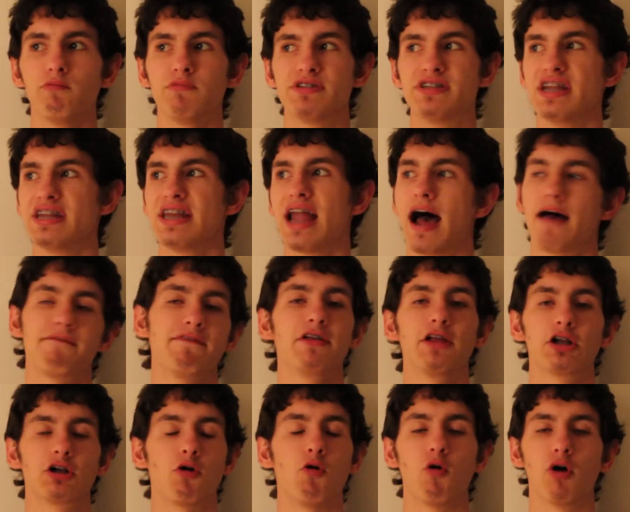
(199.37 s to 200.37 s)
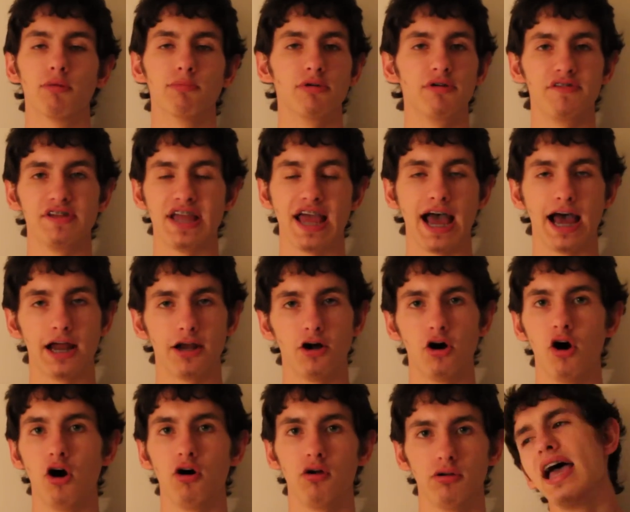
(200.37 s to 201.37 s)
did not feel like a horror movie at
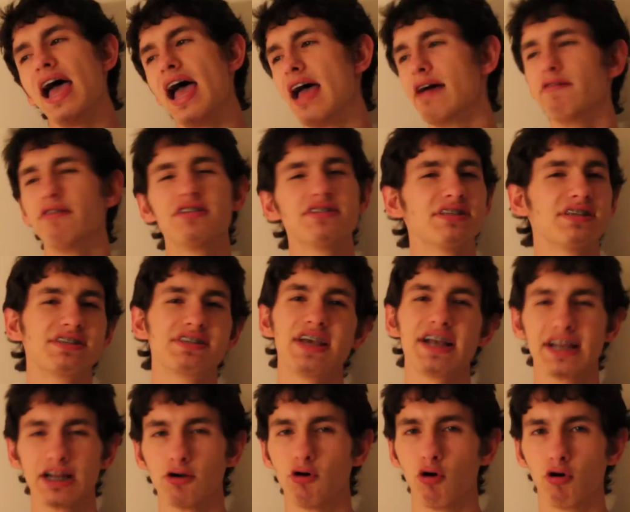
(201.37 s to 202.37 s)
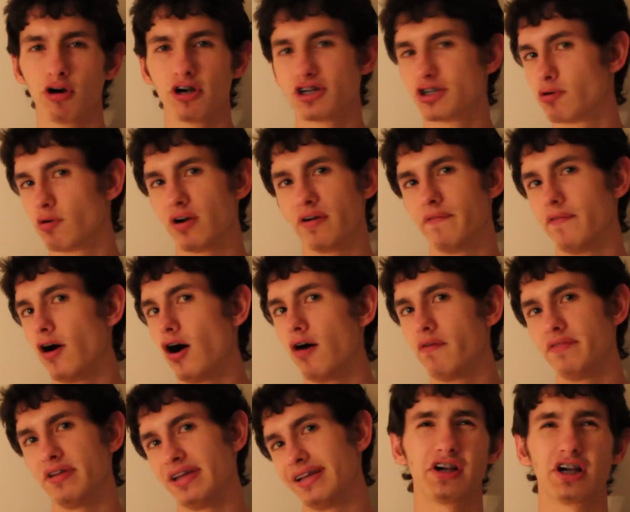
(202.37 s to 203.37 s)
all. It was the second horror short
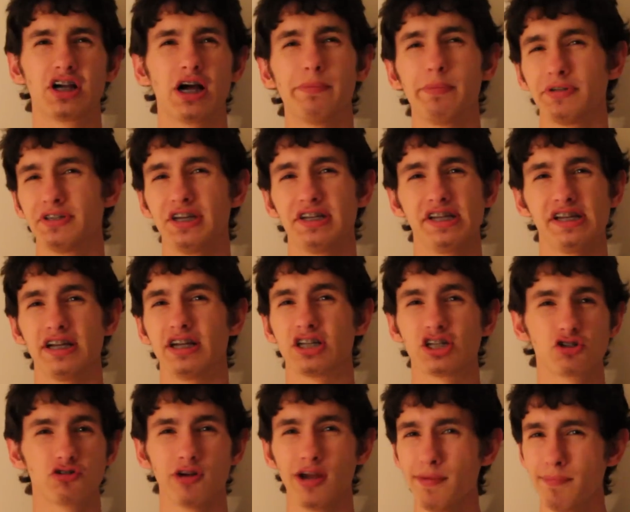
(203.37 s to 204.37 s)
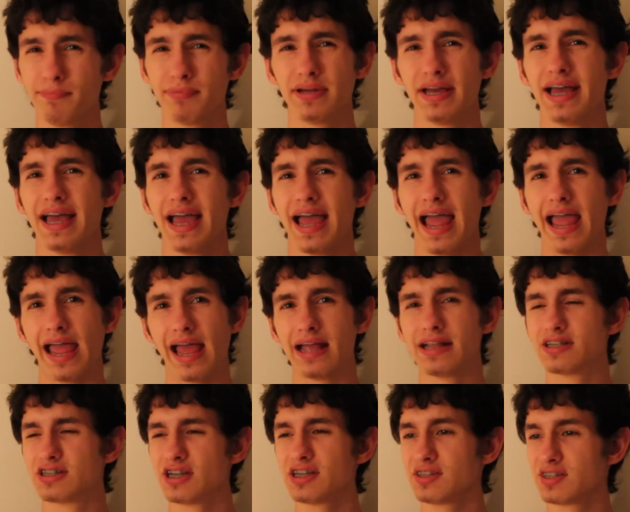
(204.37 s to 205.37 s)
involving a couple taking a trip,
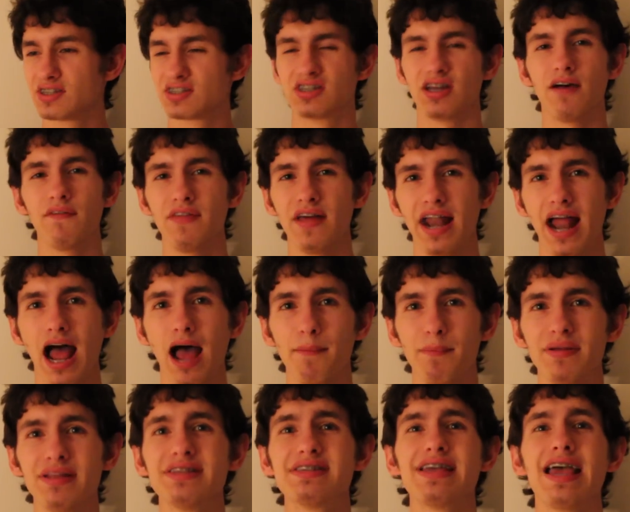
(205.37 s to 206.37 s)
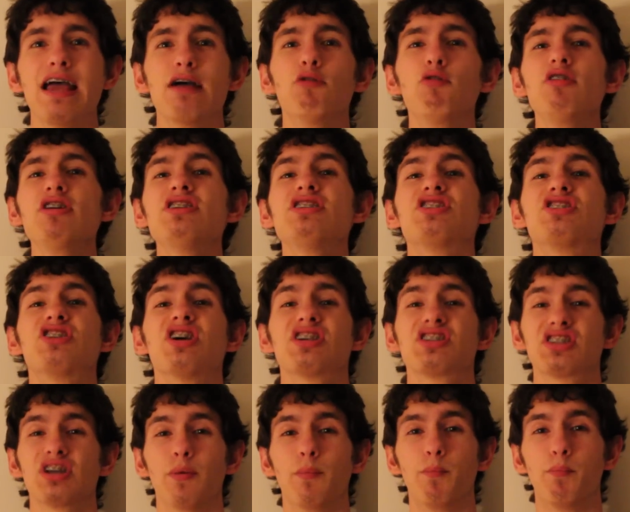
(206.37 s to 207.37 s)
and just the stuff that happens, it was
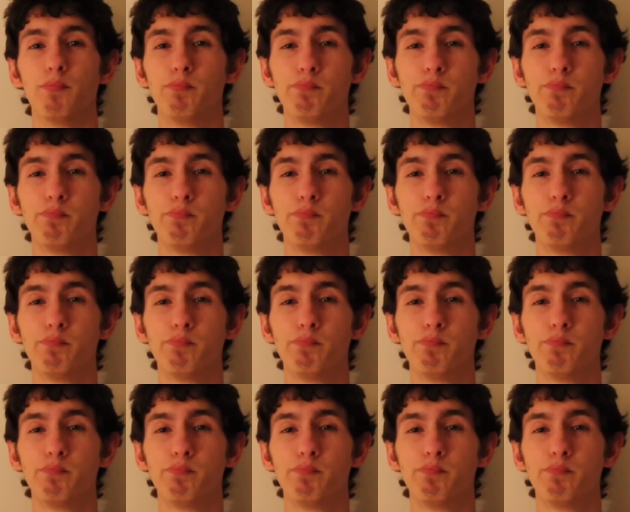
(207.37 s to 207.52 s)
just a